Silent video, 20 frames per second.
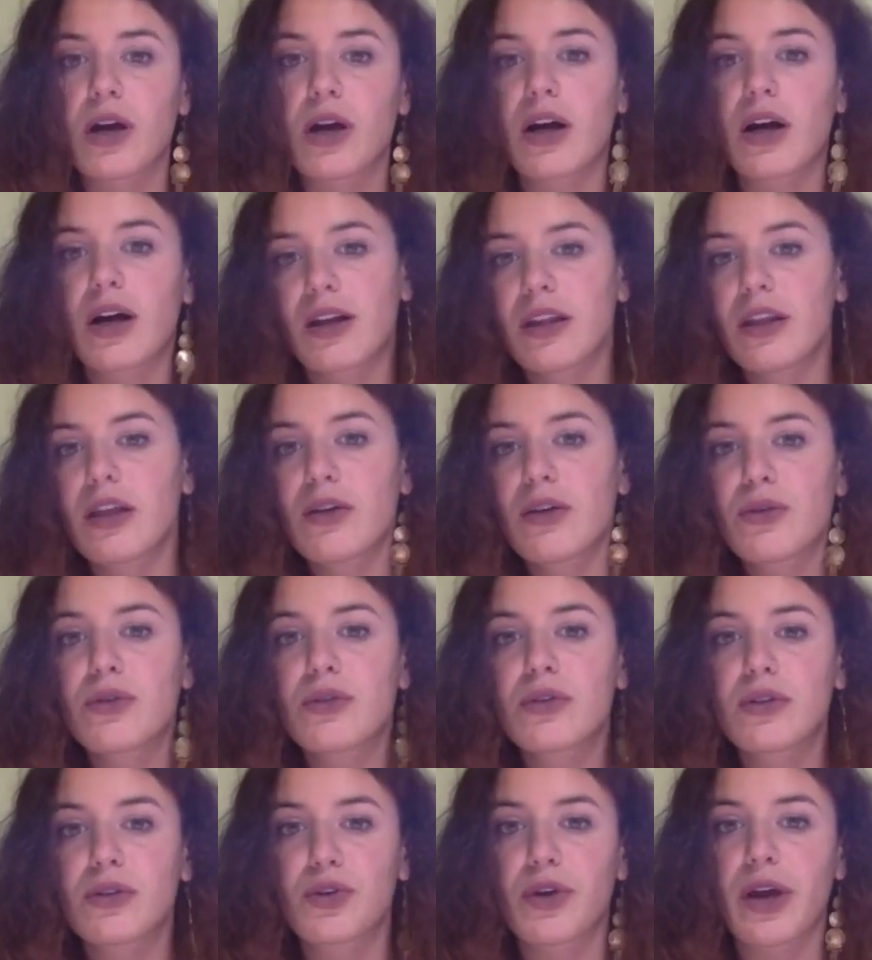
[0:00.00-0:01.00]
I think,
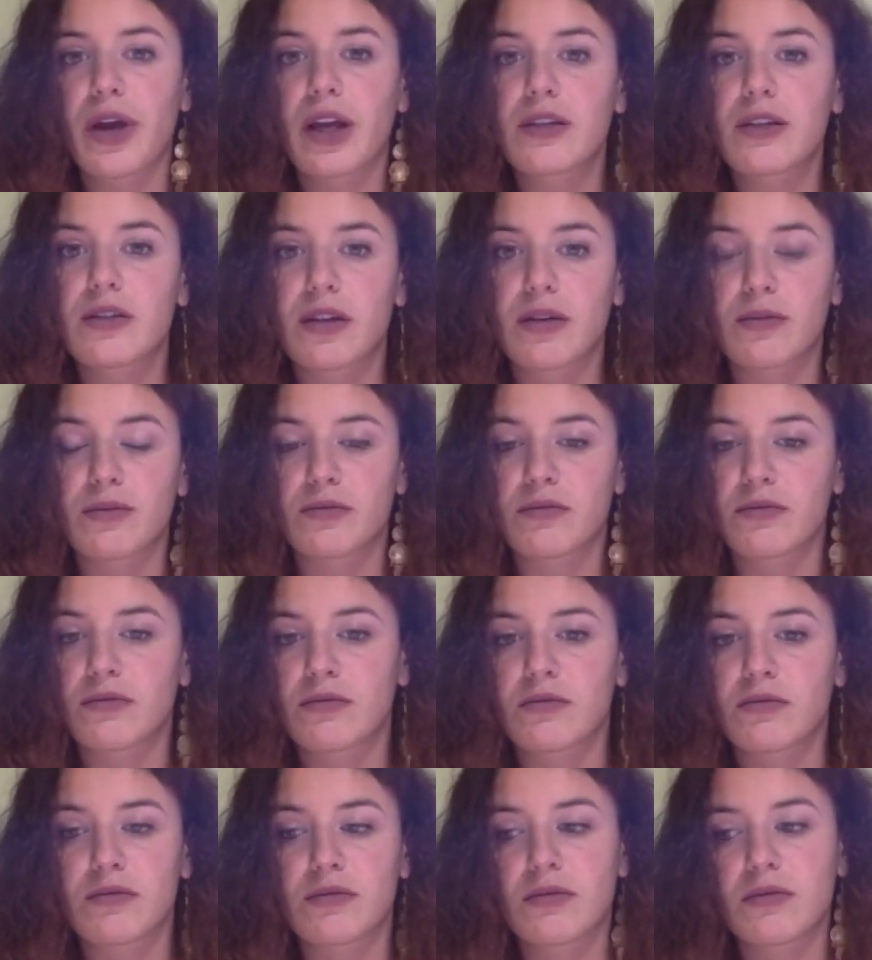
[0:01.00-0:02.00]
could create
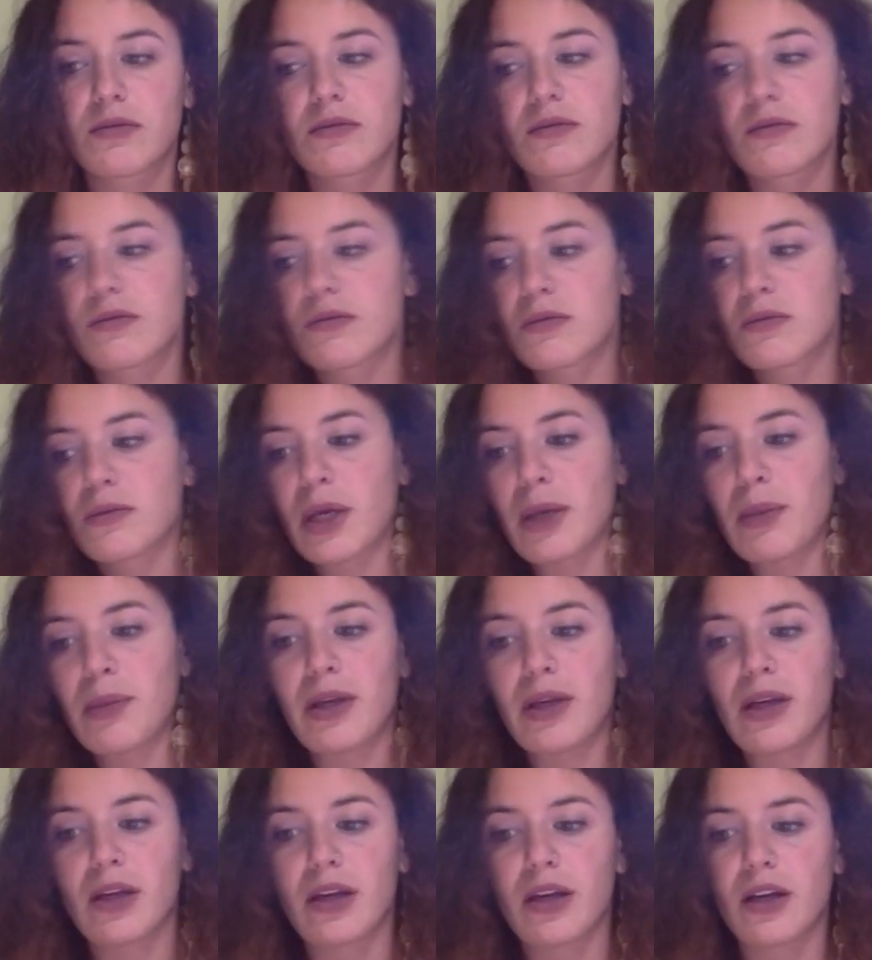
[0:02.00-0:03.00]
some
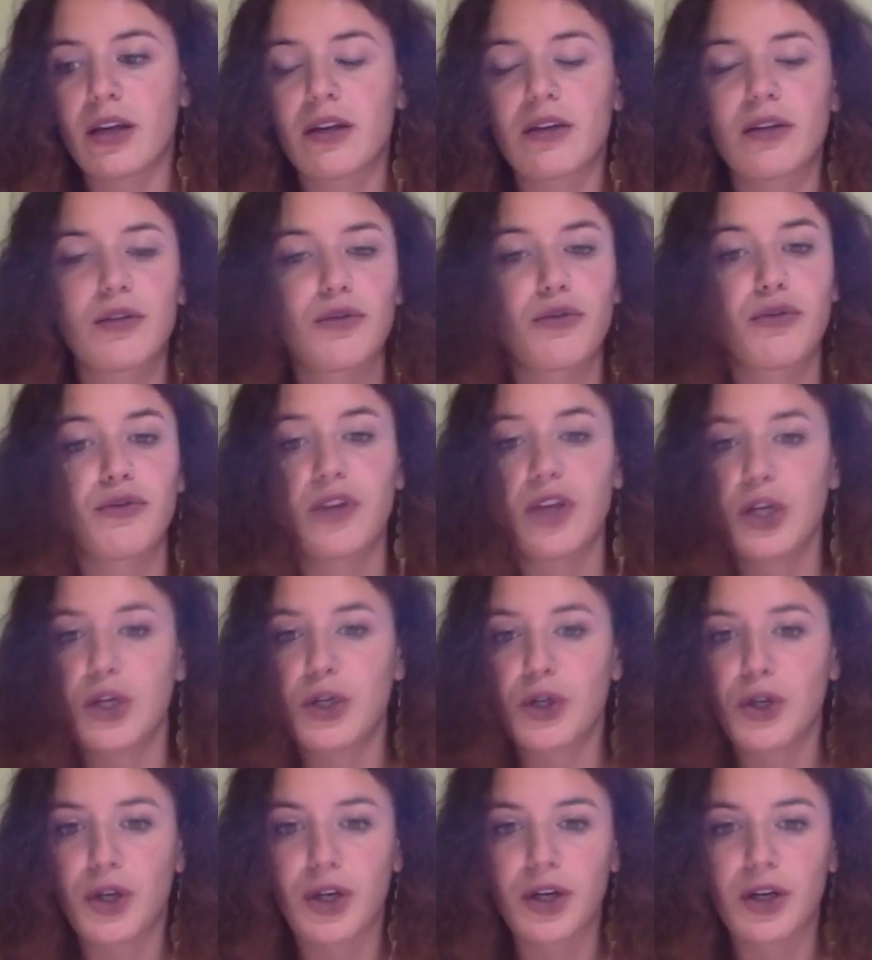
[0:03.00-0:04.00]
maybe
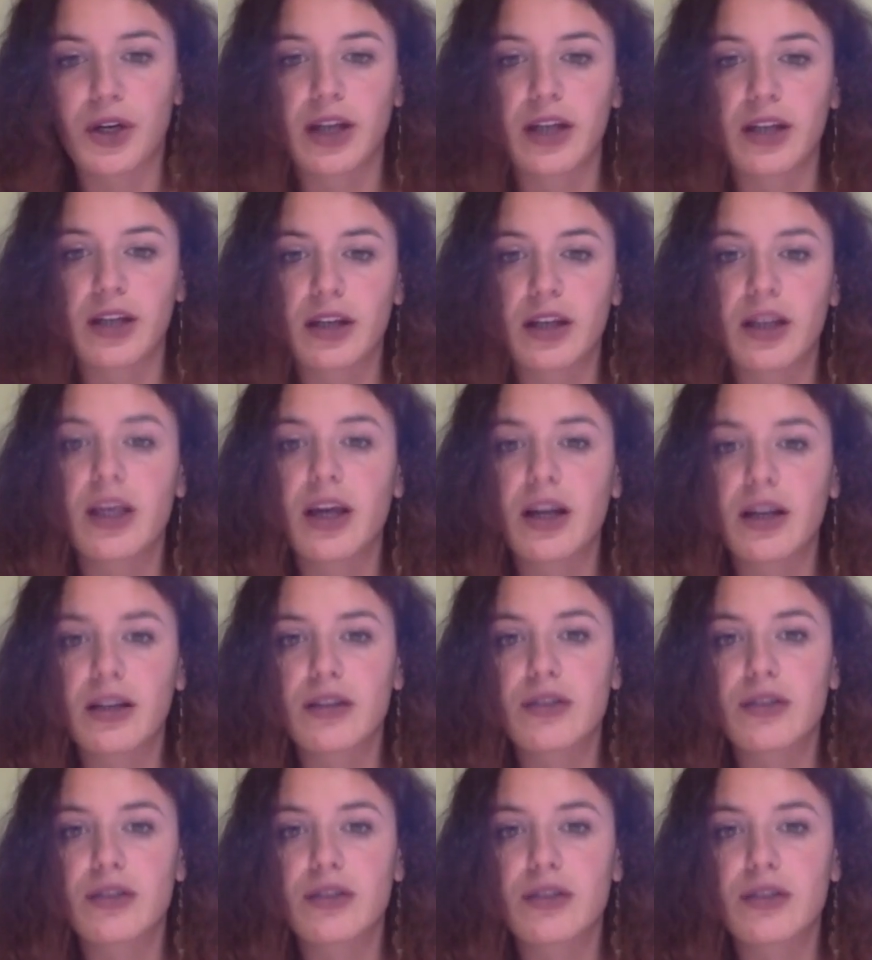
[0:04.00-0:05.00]
fear, and he
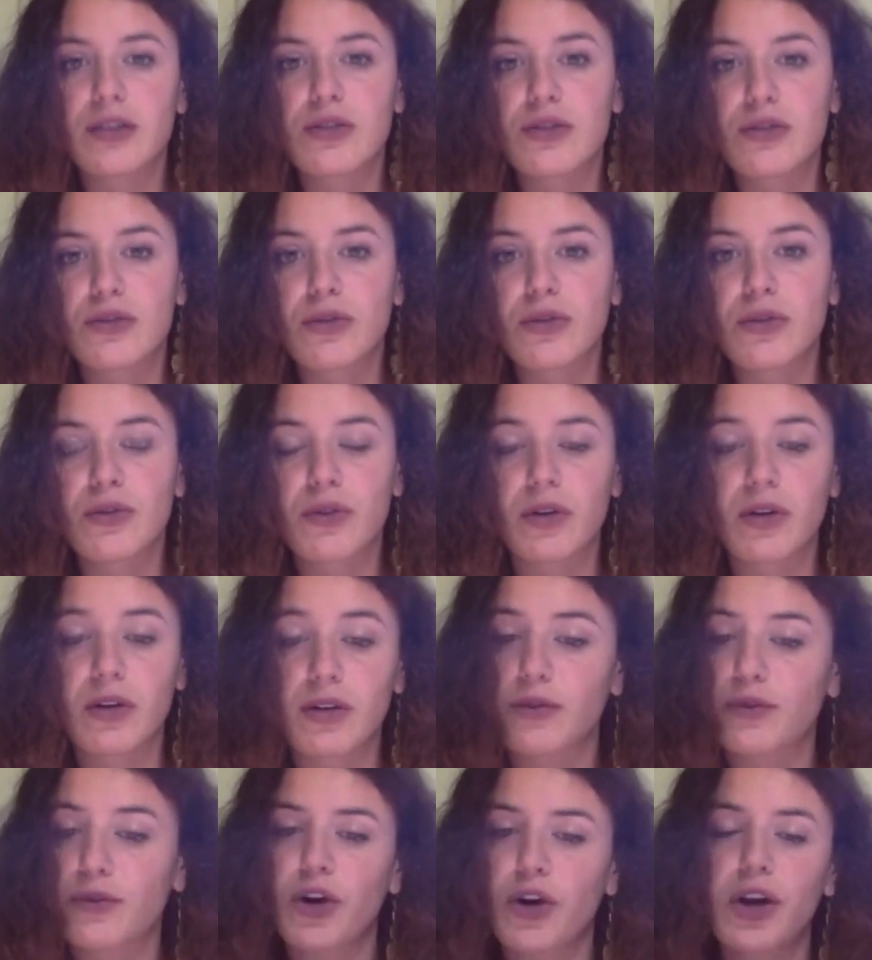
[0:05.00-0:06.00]
understood,
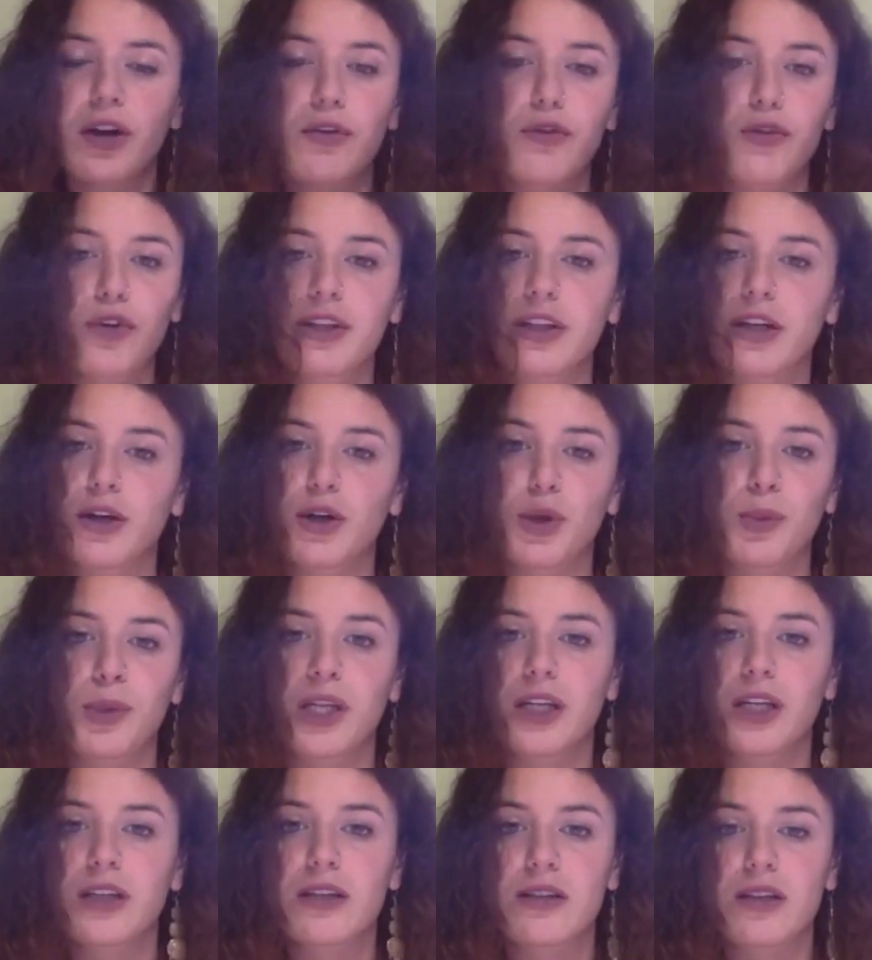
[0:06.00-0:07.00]
for the
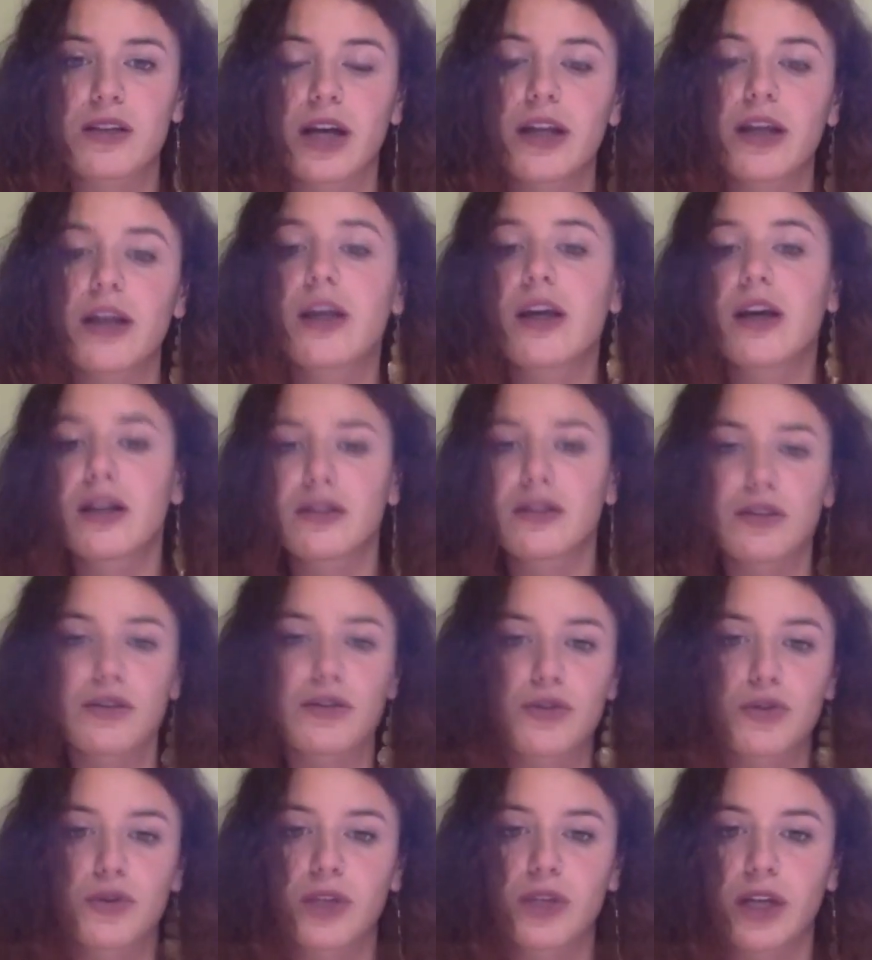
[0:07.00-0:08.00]
Armenian side, he
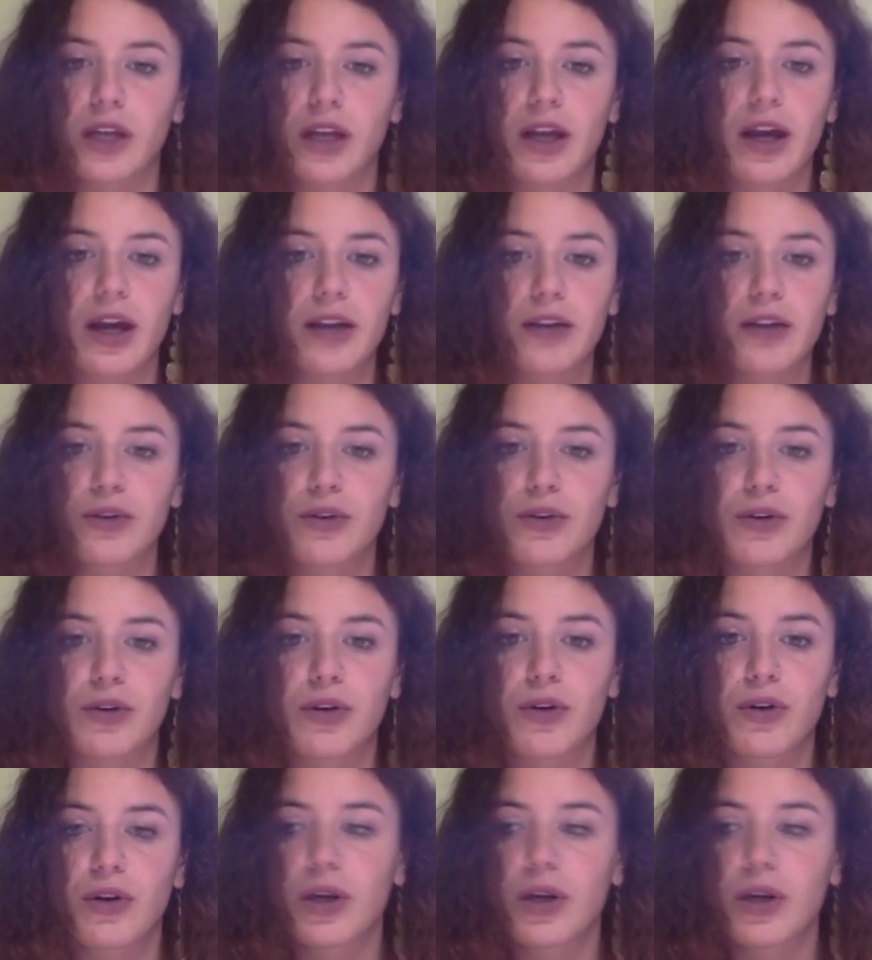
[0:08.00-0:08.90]
understood that he had no